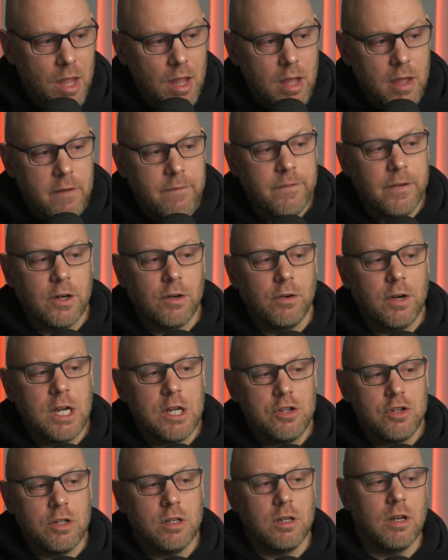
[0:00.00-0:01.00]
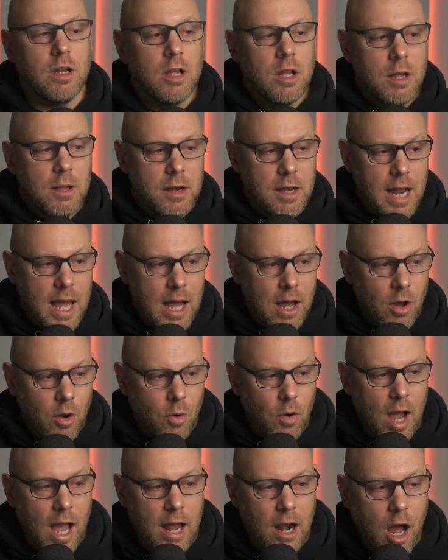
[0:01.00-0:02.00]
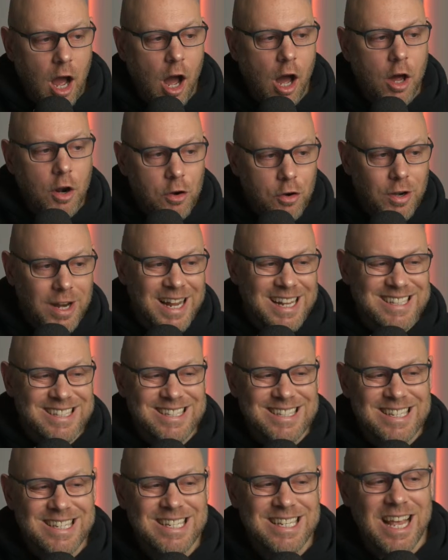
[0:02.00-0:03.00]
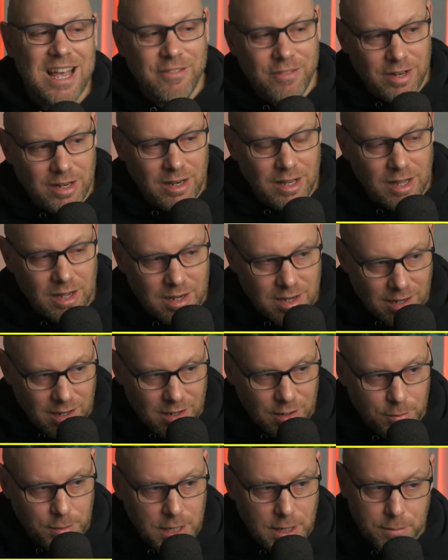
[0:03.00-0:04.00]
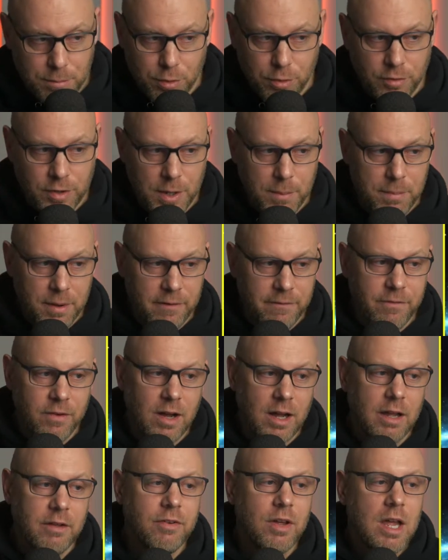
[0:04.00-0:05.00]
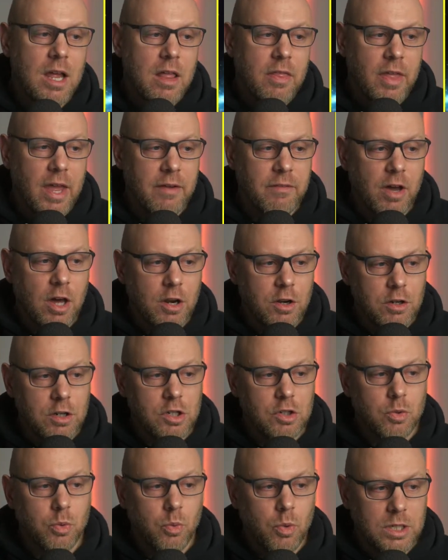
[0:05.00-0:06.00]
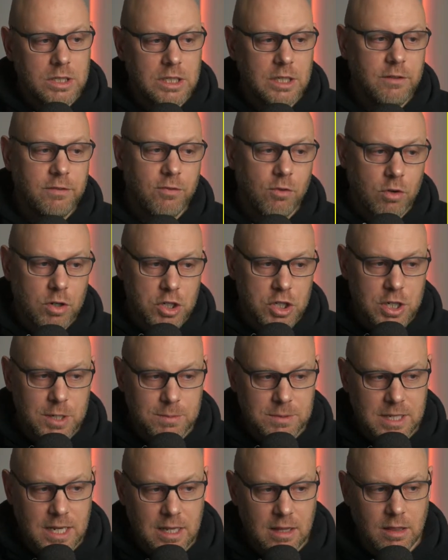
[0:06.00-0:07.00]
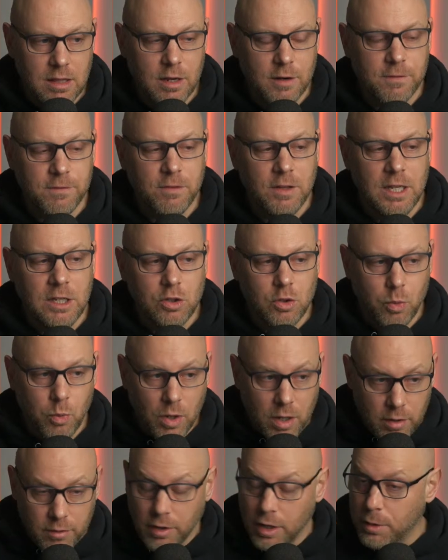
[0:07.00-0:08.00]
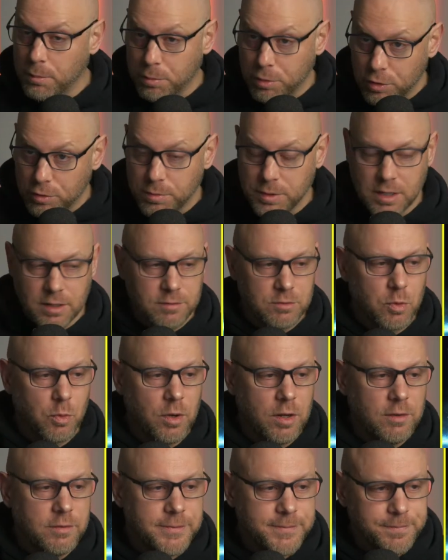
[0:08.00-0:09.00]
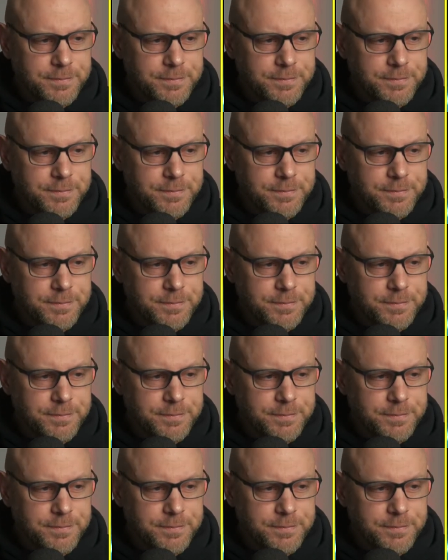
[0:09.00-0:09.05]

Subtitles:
Federation now at 107 economy, improving it by 5. They have 124 ships in their fleet, an improvement of 12.